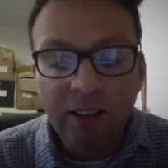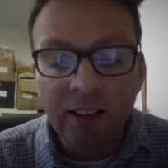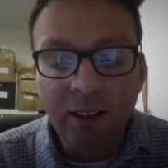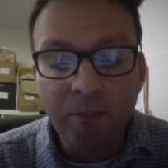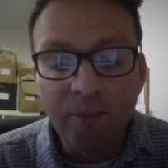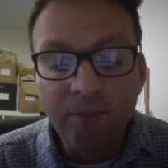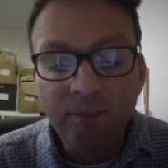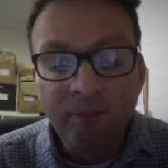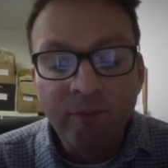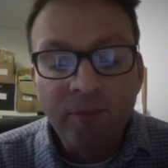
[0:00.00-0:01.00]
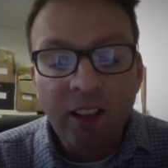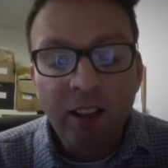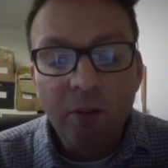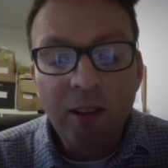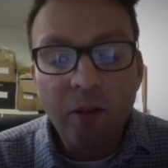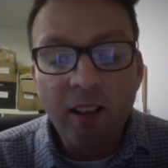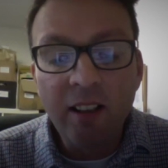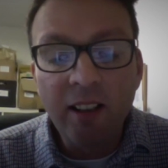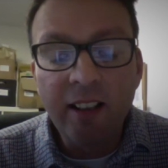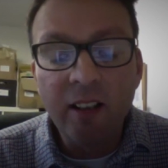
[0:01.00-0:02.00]
Um, we're quite
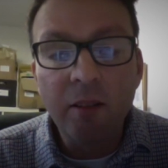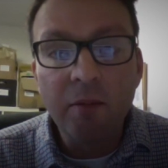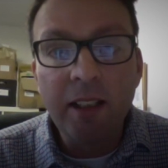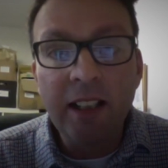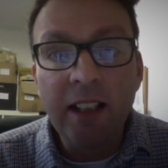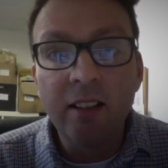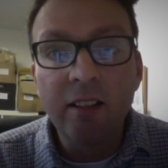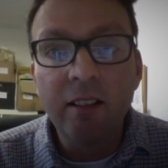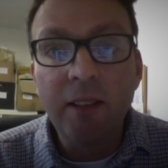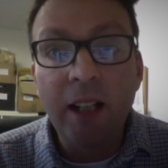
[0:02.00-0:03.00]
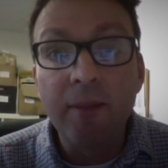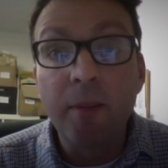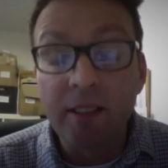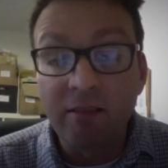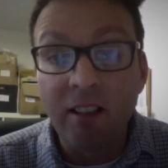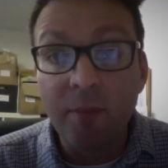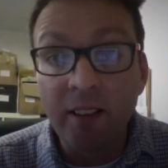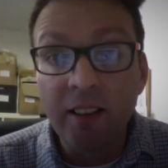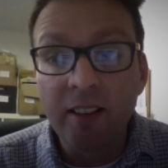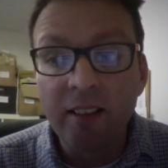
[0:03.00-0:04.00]
lucky that we we have subscribers,